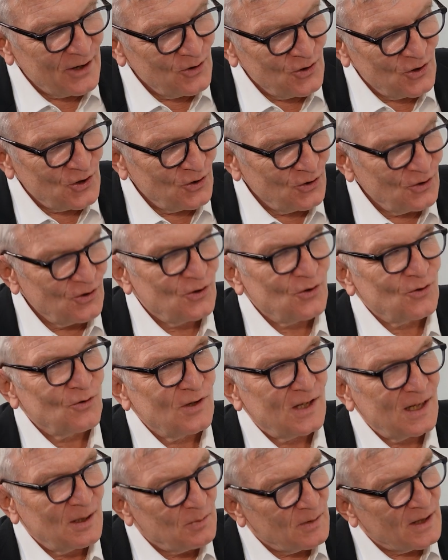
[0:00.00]
you should do
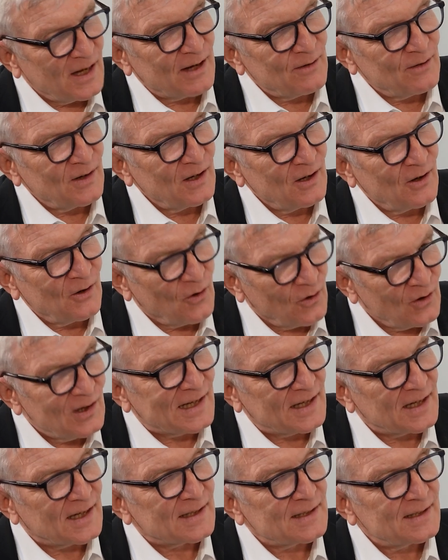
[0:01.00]
deep diving
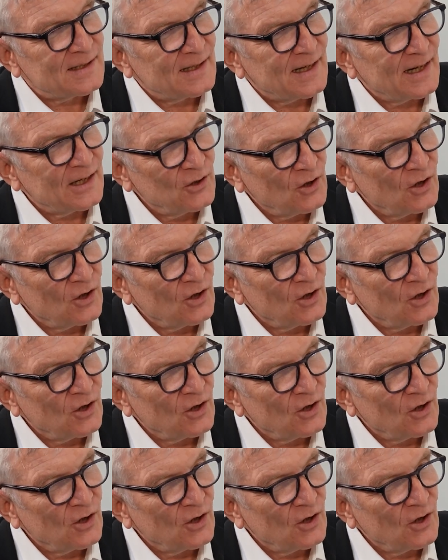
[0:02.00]
earlier and